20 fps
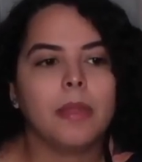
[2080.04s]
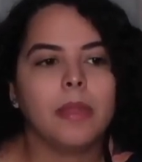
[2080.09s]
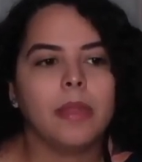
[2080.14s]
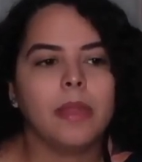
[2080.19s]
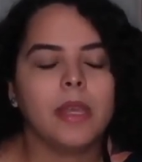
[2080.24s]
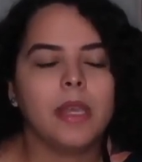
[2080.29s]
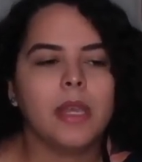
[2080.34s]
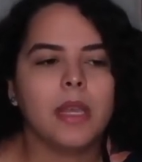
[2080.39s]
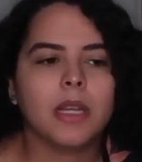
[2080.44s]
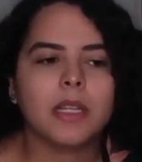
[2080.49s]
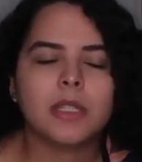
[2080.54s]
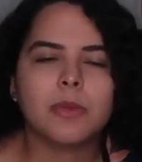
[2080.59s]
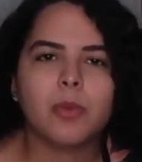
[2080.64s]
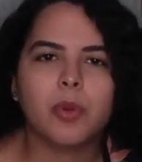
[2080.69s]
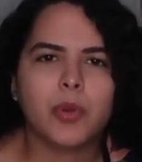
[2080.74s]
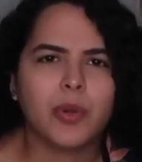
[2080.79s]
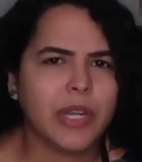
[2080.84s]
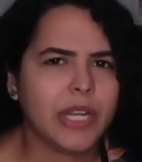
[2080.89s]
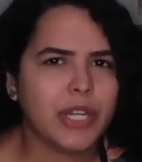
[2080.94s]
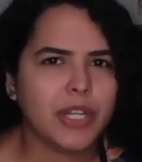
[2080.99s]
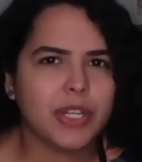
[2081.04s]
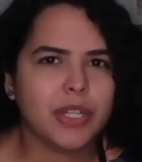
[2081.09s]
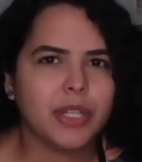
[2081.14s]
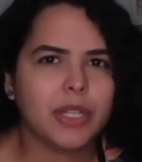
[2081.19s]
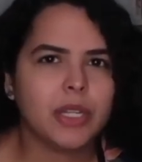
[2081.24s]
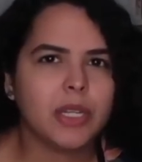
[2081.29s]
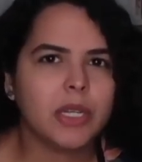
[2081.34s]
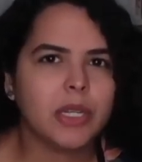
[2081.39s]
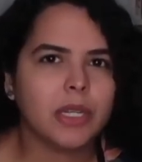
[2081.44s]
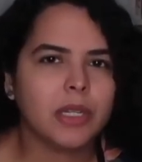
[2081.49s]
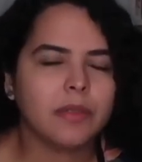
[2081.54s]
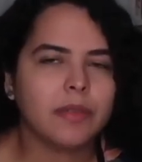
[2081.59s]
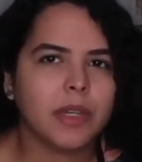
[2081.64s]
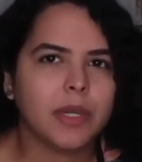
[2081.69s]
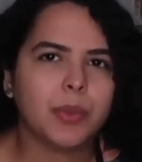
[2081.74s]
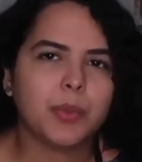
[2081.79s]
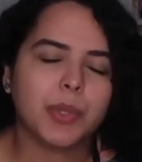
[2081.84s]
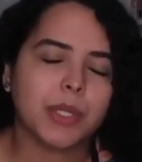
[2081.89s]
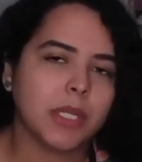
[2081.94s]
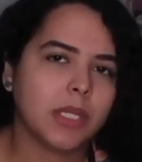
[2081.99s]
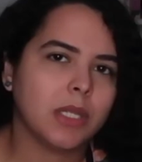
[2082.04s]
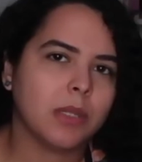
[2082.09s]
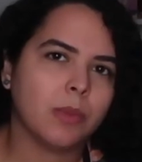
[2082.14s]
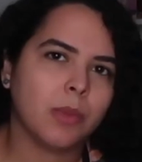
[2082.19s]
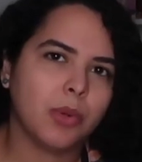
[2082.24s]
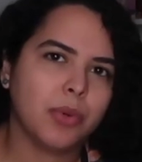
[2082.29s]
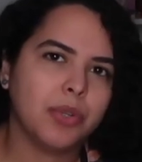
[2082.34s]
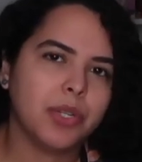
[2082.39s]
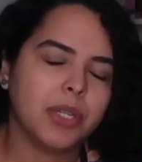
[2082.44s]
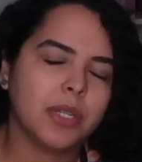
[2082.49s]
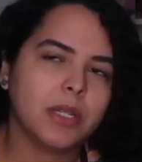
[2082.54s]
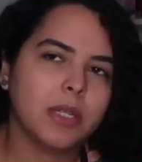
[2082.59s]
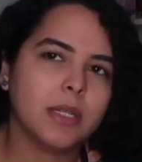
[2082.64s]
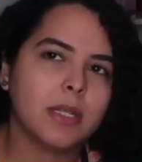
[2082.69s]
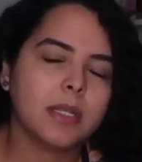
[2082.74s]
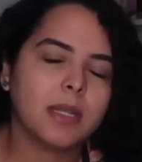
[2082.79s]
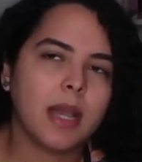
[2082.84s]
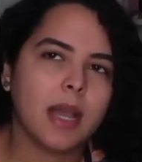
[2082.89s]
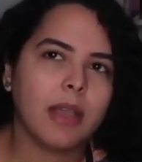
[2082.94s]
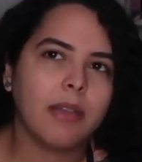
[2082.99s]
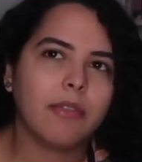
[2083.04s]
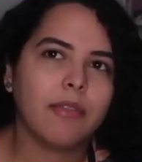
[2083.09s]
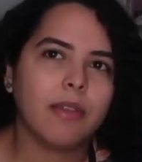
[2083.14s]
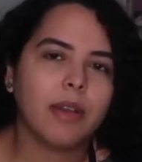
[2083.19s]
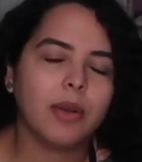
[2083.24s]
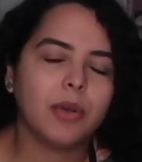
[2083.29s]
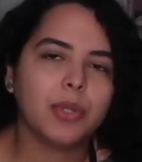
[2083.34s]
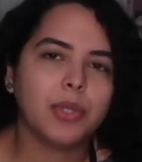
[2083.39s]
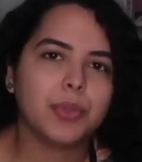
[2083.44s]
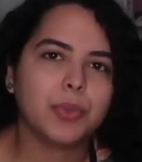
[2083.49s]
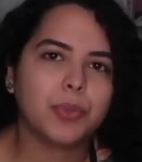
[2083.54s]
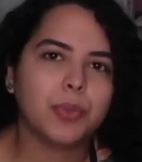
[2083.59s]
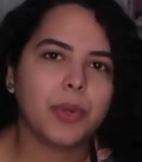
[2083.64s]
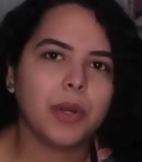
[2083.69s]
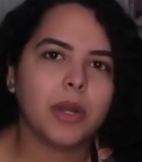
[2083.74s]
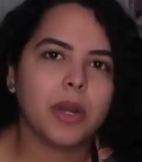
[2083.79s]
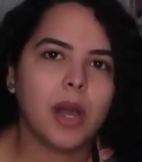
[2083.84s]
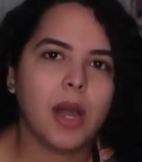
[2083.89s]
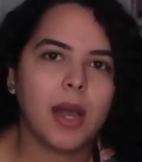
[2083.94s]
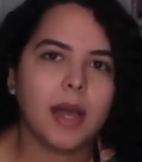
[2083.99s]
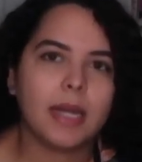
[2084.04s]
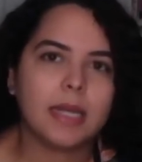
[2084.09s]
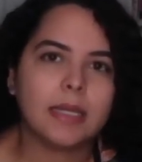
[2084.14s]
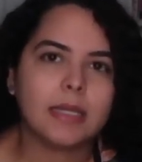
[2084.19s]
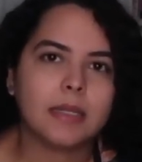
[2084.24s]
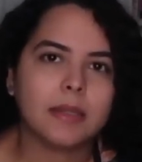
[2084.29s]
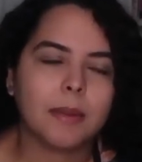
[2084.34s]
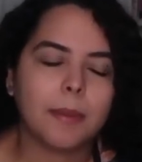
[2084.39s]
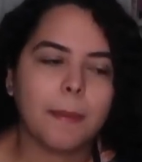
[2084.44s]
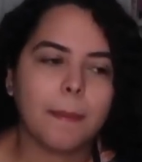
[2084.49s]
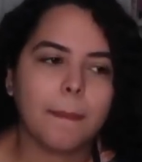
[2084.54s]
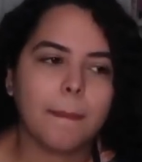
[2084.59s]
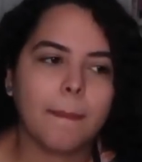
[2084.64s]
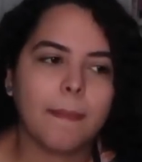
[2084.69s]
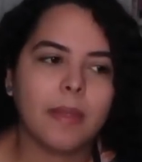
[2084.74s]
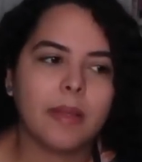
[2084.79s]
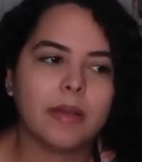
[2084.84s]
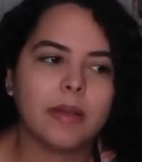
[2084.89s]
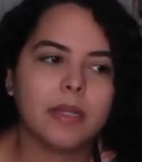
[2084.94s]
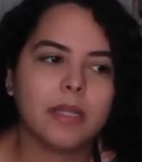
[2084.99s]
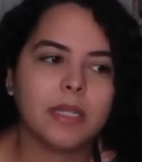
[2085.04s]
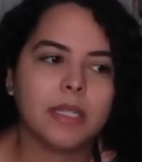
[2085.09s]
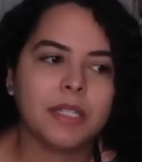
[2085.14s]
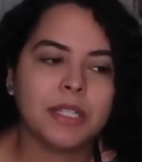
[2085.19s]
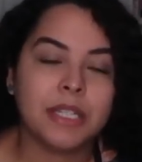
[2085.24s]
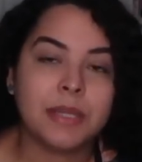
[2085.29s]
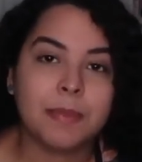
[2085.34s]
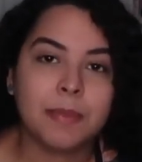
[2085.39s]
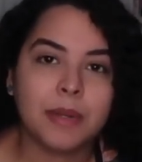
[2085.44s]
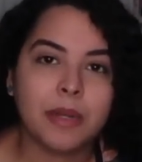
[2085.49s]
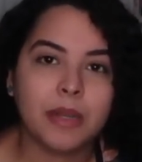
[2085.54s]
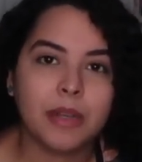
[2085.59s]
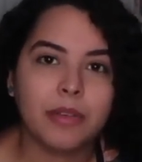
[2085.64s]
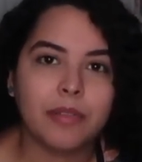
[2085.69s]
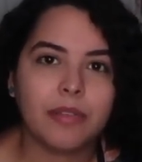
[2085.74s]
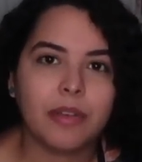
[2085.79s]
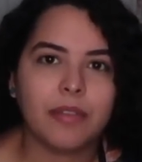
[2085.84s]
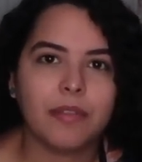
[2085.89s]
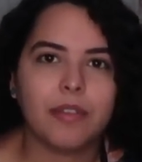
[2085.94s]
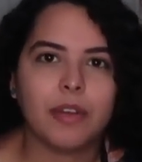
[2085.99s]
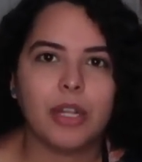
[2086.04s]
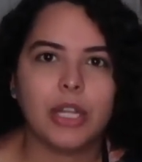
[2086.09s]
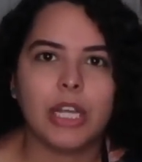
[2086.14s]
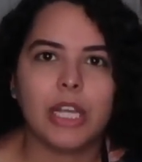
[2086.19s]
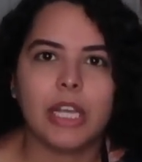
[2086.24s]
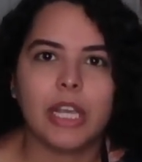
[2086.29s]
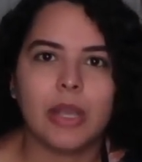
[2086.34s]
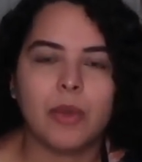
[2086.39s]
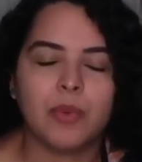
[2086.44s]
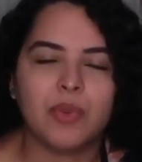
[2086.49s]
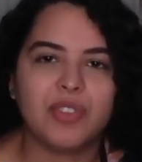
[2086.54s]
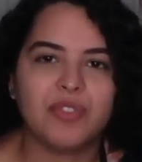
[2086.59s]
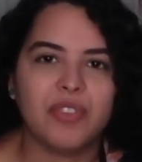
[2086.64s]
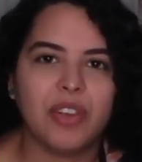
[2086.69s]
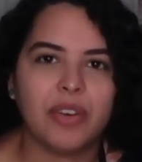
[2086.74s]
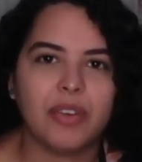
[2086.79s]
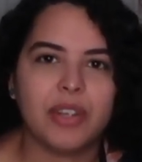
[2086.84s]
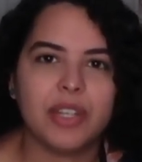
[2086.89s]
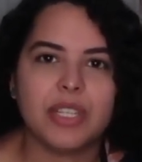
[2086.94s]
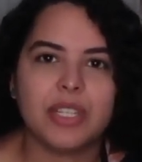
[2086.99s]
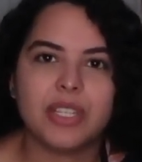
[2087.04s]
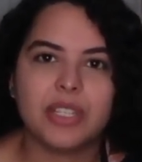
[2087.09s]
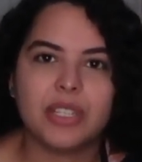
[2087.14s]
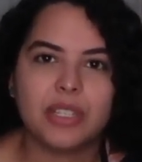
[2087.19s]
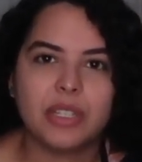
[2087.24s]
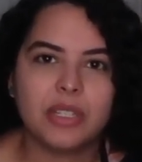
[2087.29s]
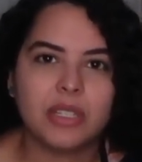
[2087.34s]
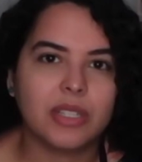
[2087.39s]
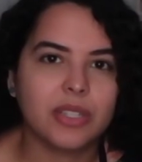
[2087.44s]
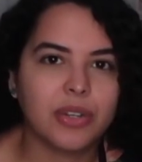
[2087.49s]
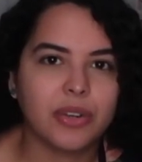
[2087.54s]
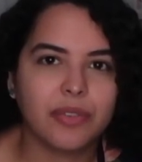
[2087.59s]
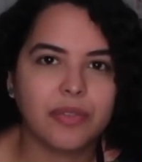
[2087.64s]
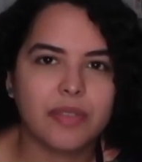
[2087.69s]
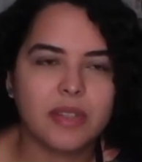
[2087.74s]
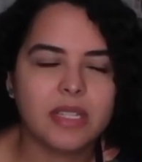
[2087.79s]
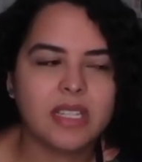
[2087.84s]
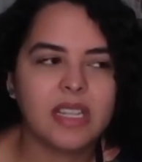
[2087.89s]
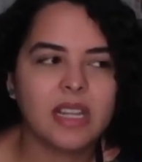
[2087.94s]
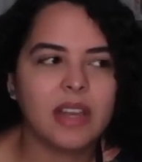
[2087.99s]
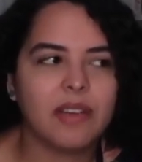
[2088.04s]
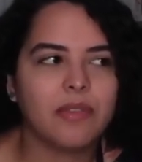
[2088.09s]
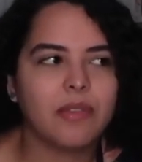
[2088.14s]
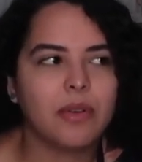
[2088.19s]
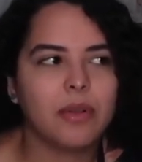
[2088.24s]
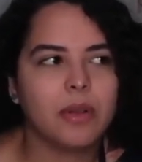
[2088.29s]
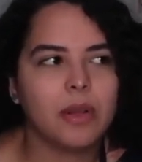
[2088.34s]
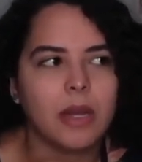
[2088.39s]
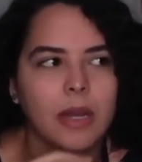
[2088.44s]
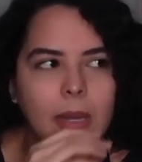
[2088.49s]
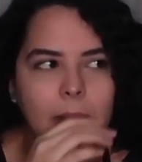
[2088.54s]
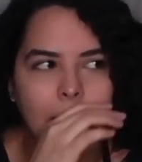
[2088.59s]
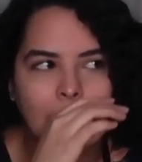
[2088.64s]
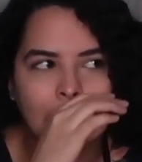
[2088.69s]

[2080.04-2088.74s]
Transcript: the exploration of Edward's emotions. I felt were not deep enough. I felt like it was very surface level.